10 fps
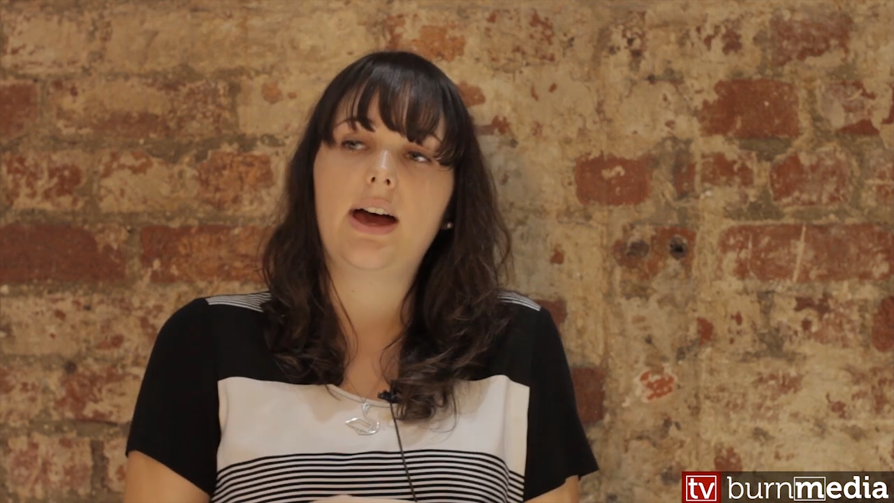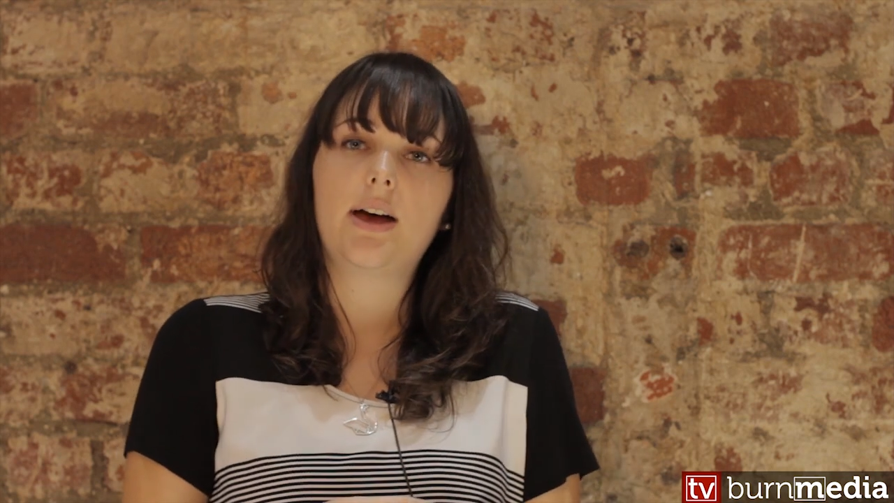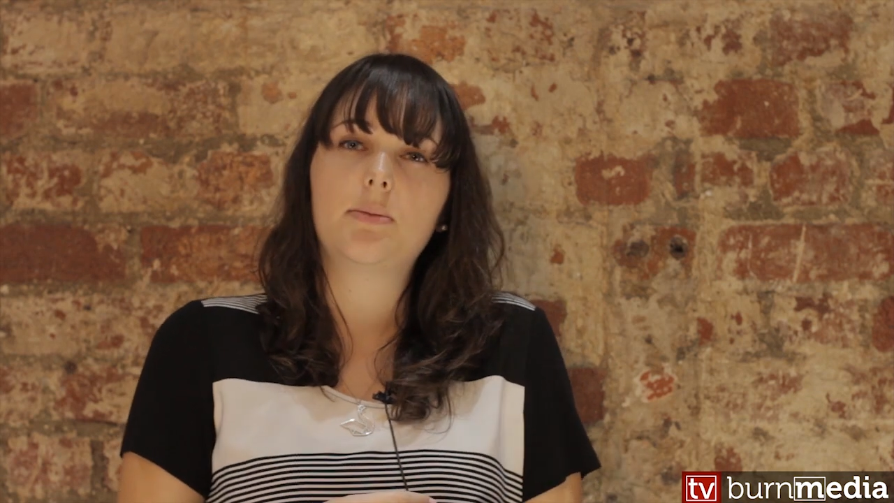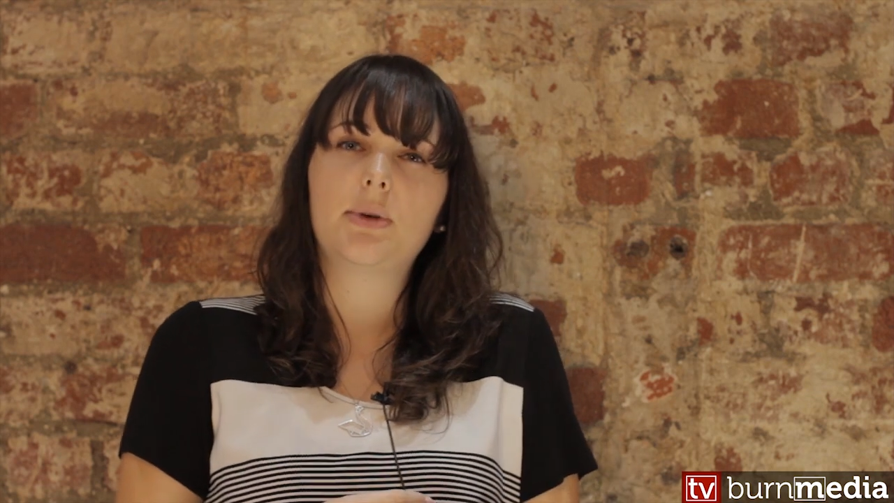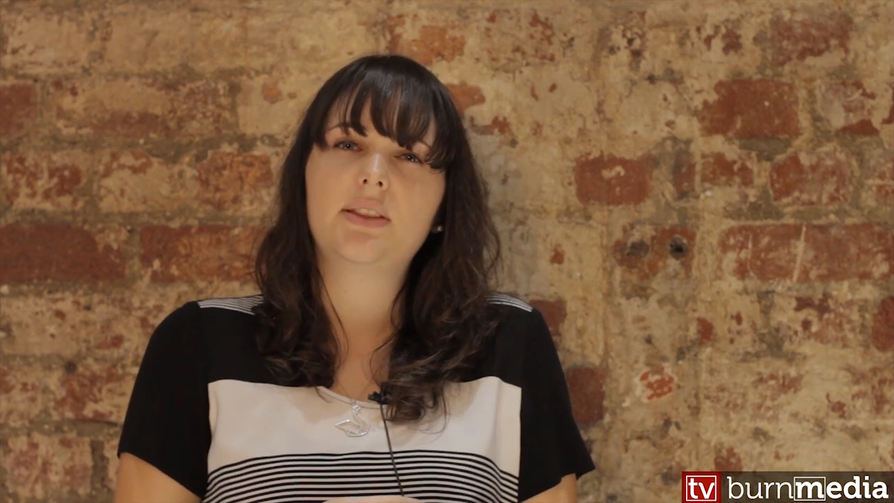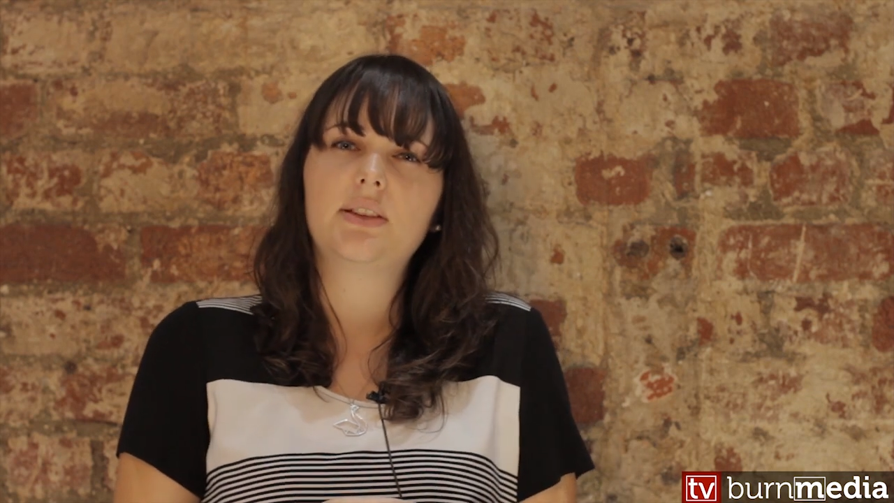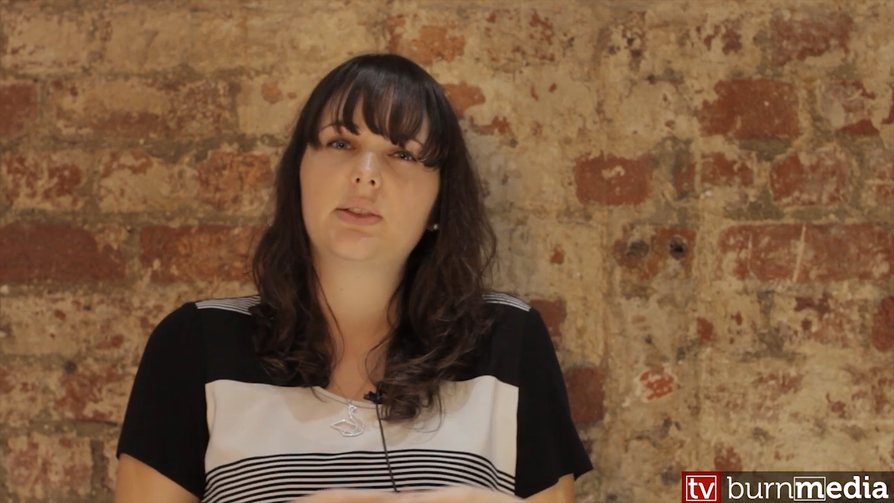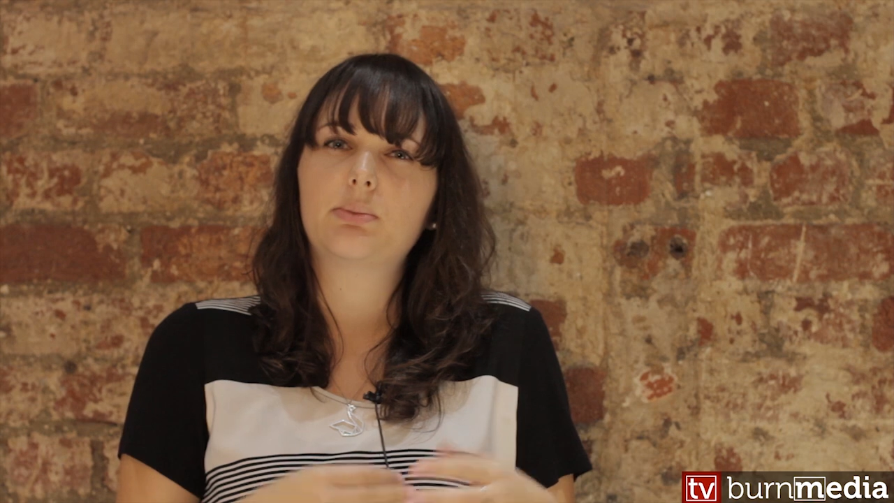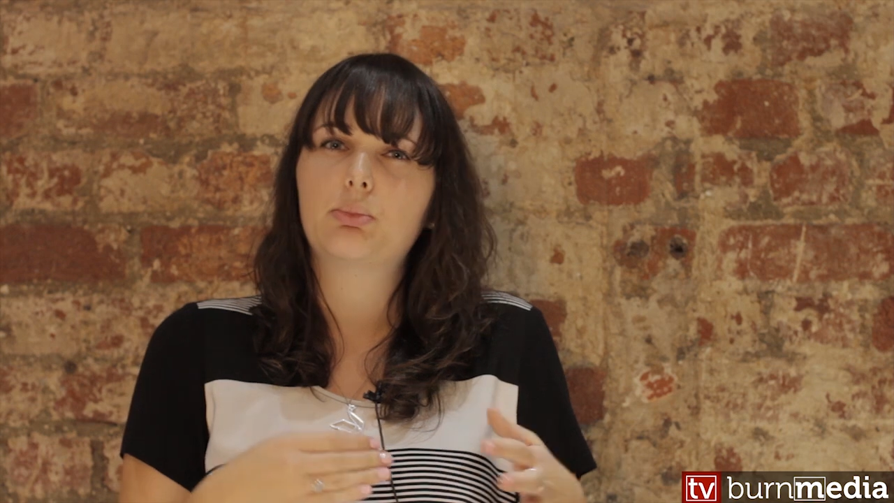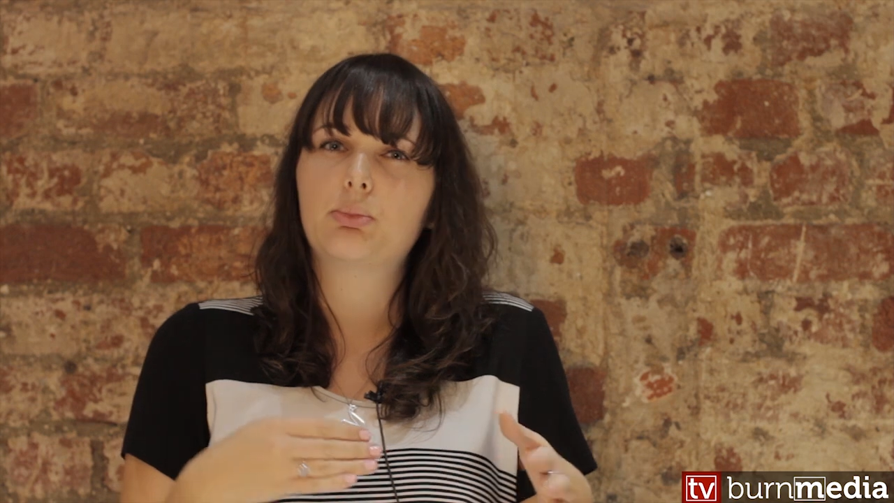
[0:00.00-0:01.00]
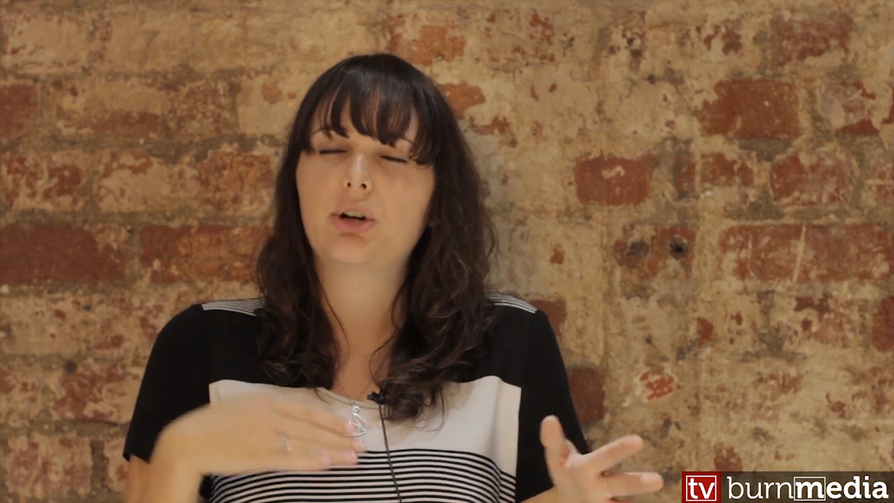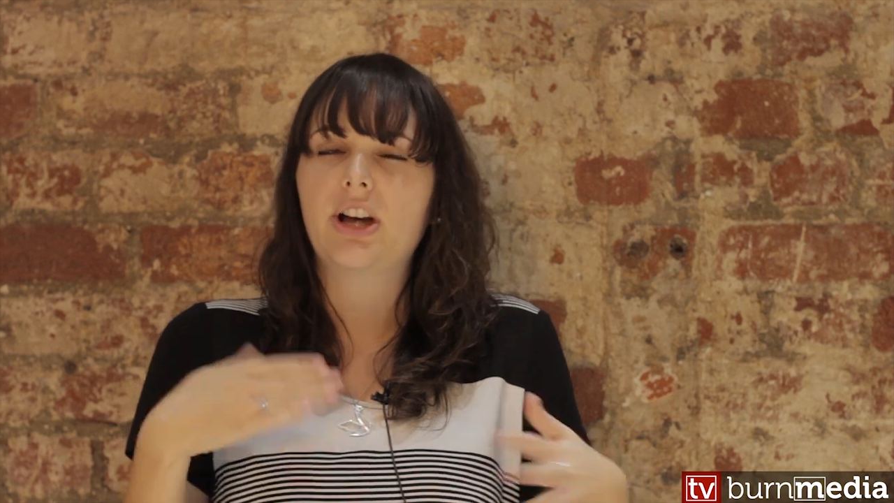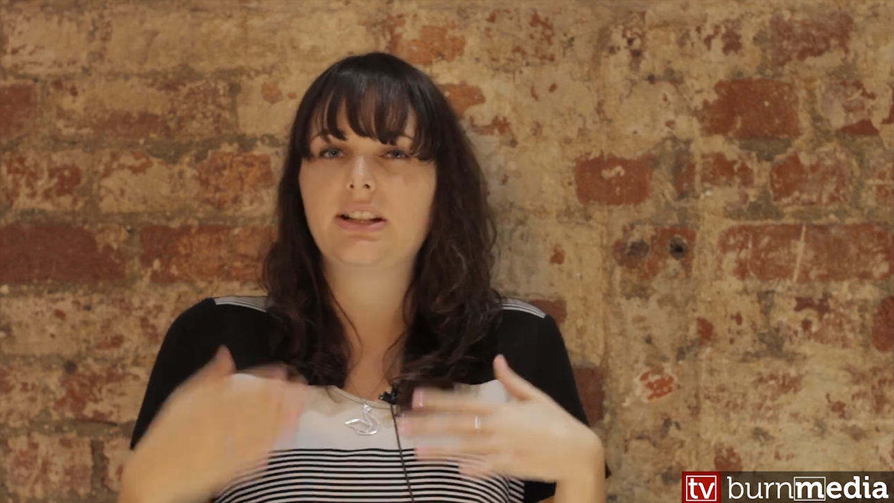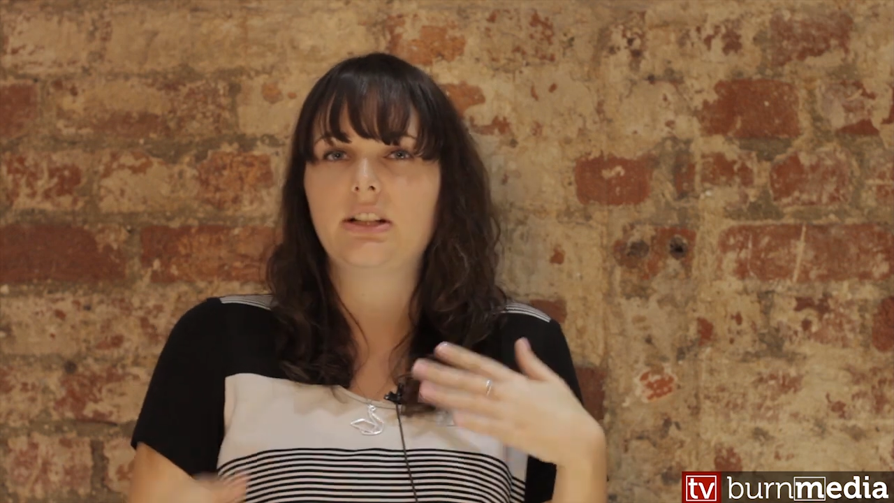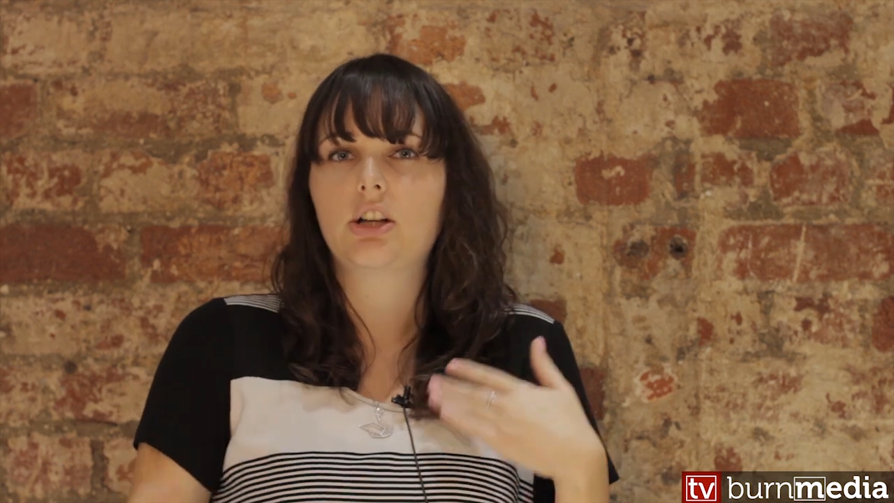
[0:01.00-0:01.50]
And they'll
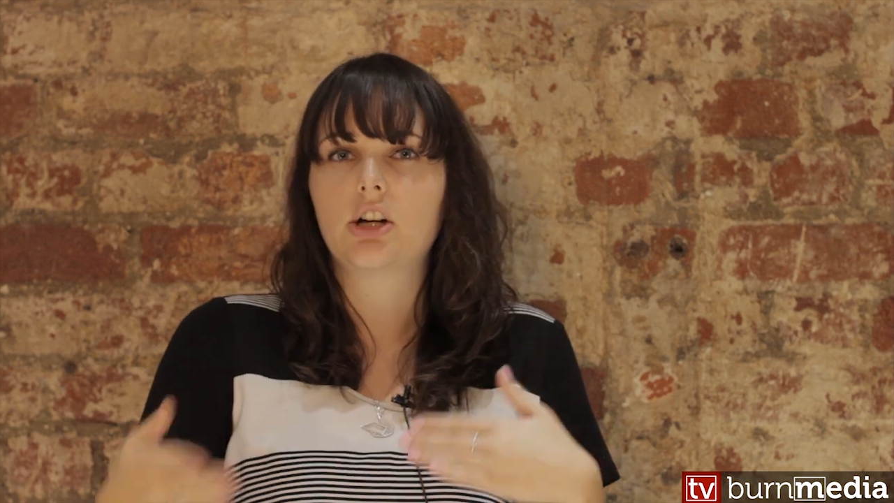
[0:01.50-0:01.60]
sporadically